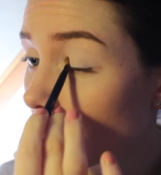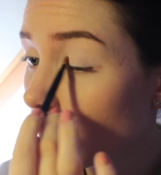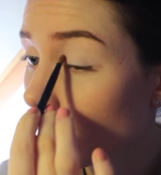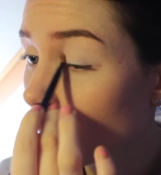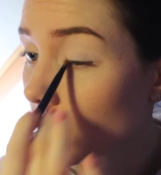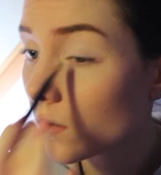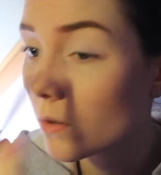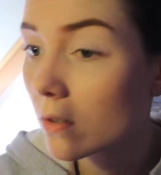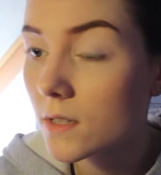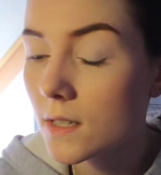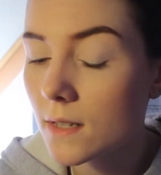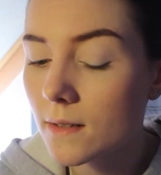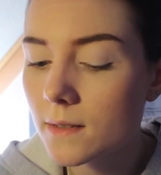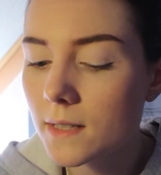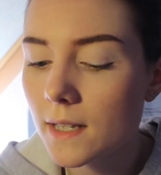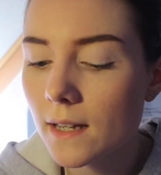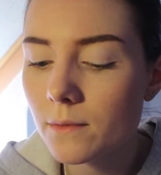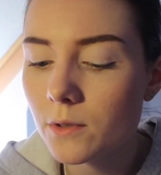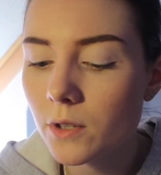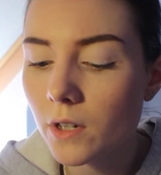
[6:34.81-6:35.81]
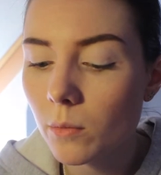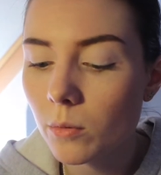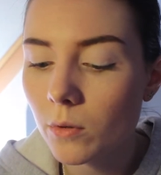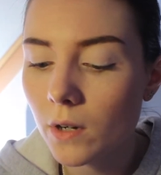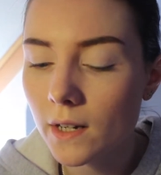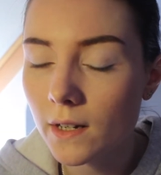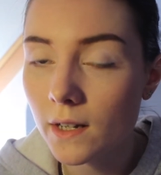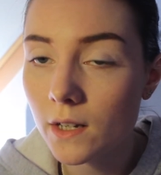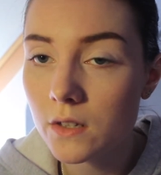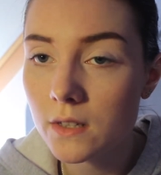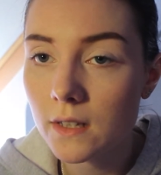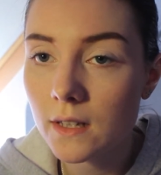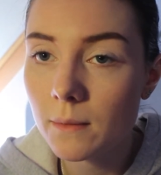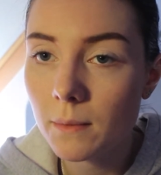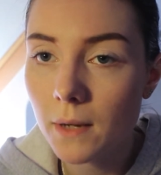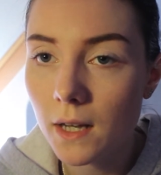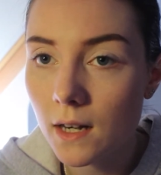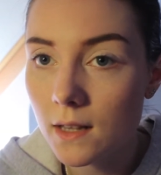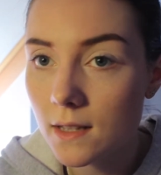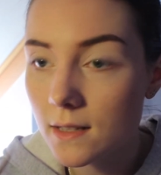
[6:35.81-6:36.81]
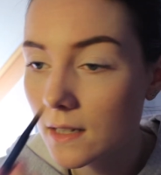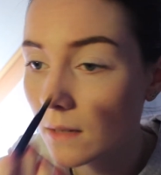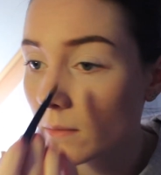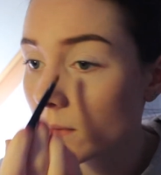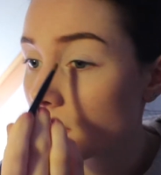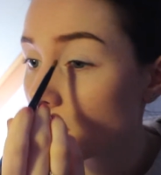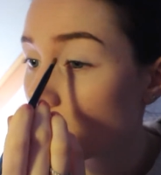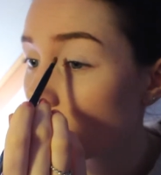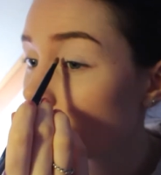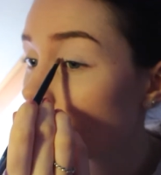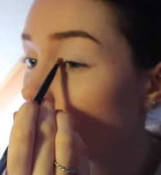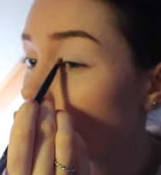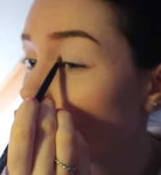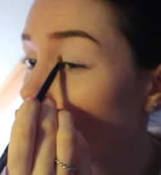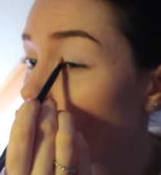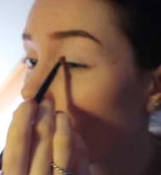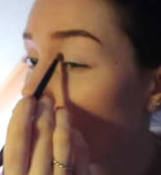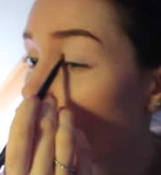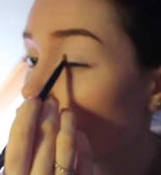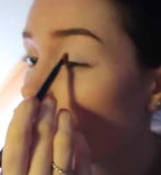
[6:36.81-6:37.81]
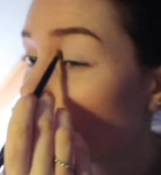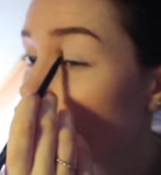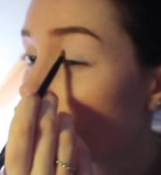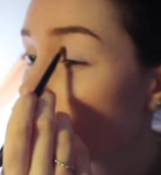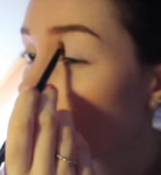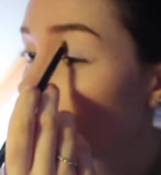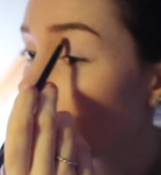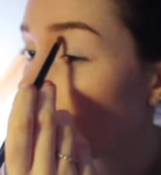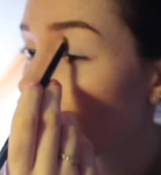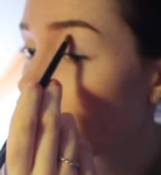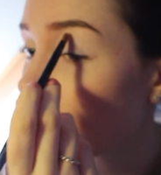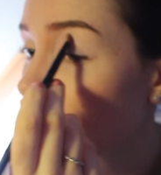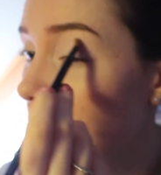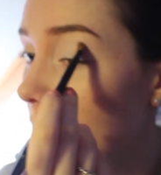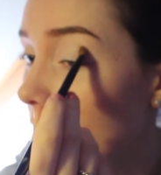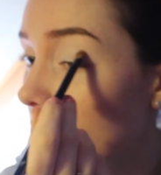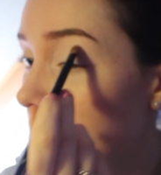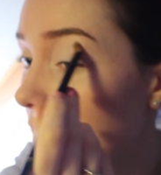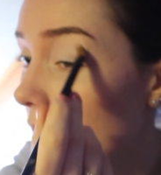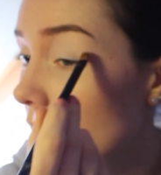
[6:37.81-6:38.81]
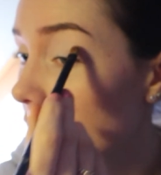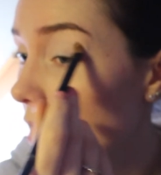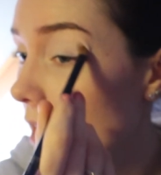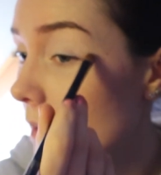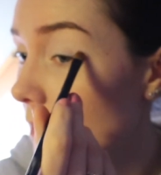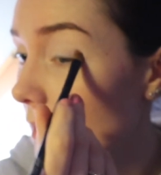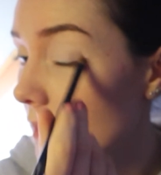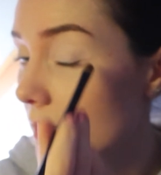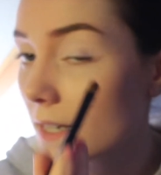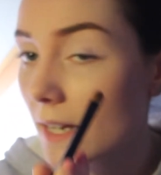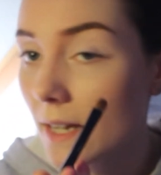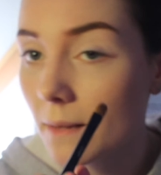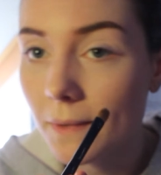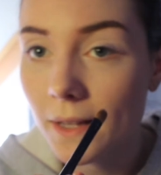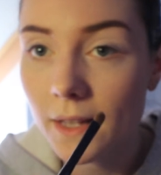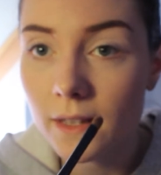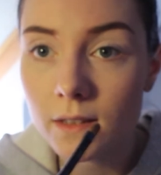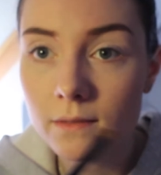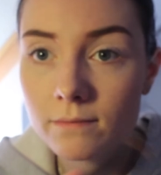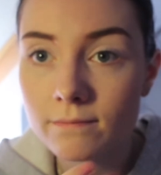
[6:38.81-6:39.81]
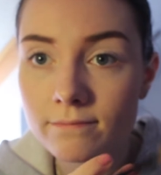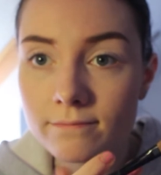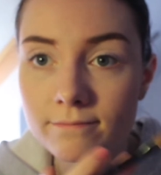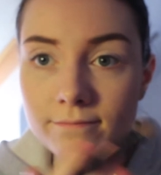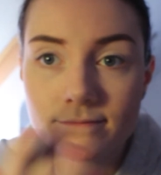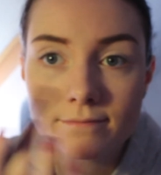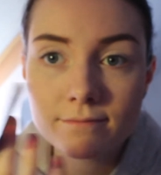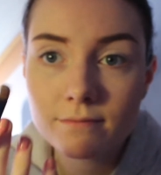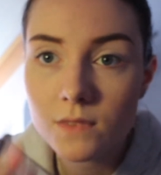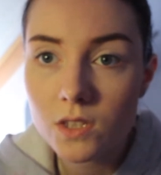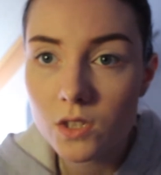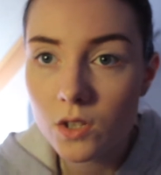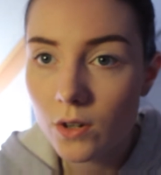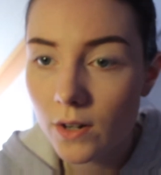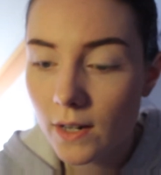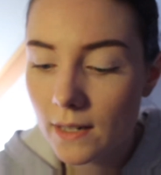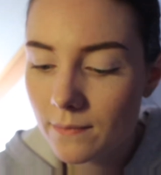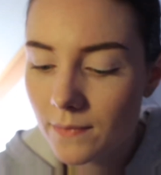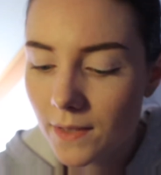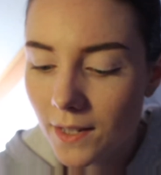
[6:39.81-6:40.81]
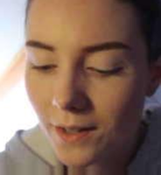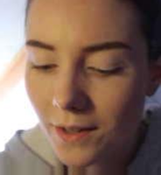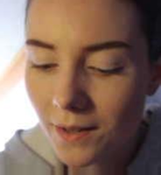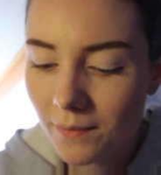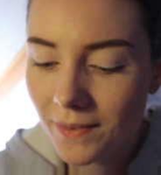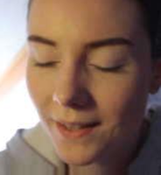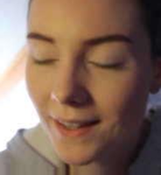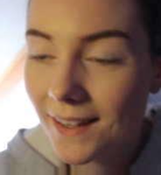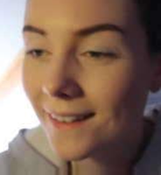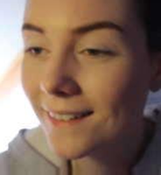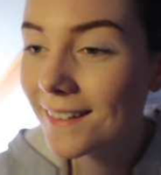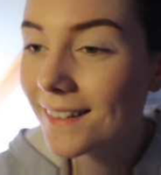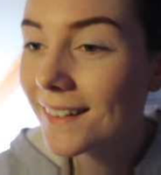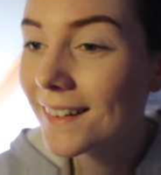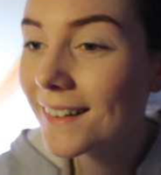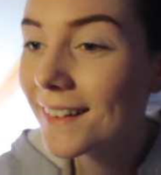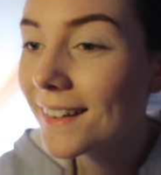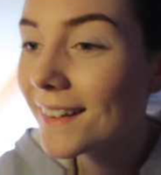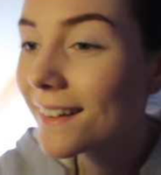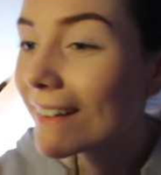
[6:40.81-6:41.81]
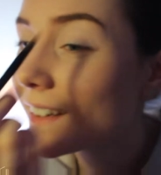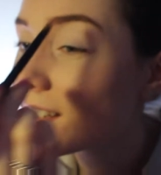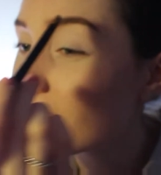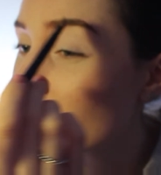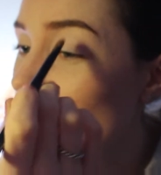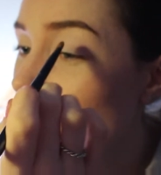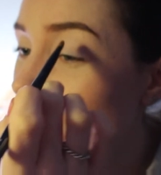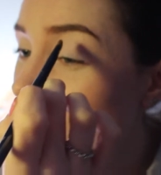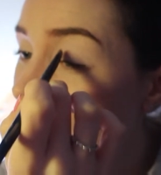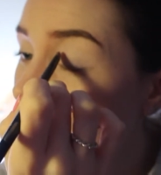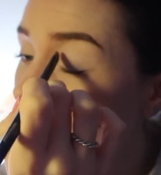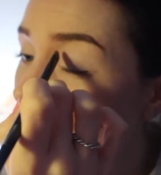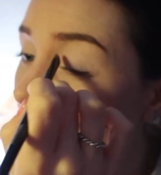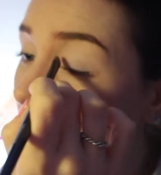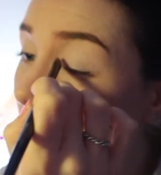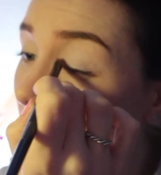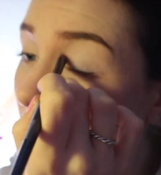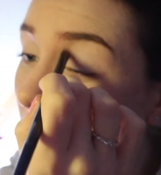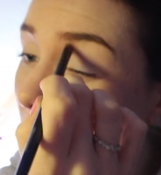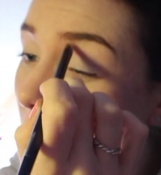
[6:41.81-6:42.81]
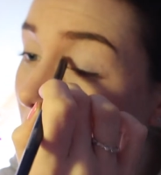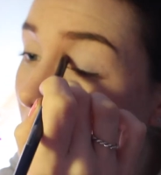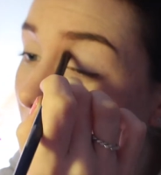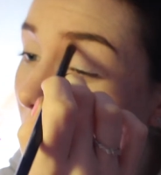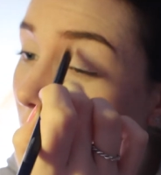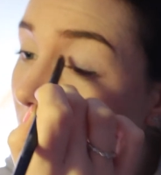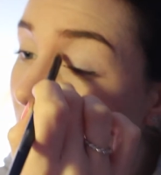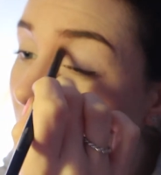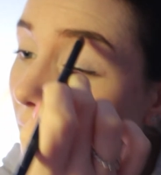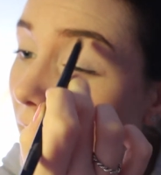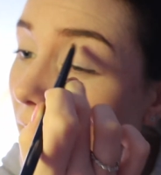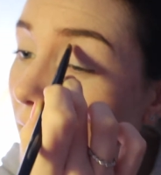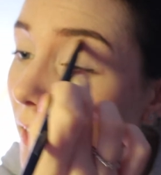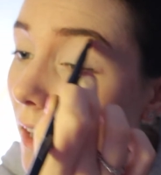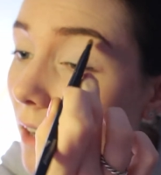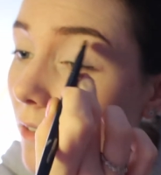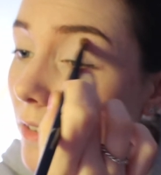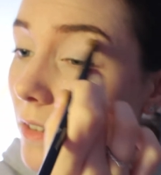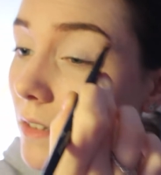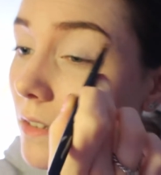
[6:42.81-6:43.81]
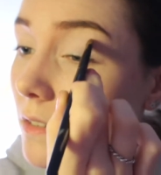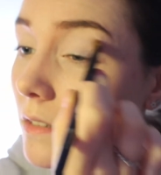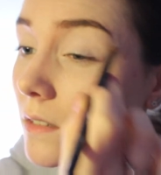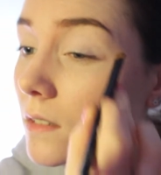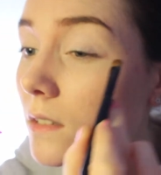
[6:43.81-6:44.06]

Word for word: Like, or say, say I'm doing a bride and I use a lip colour that's limited, and they're like, oh, I need to get that so I can touch it up for the day. I'm like, Sorry, you can't. so I'll try and keep my kit fairly current.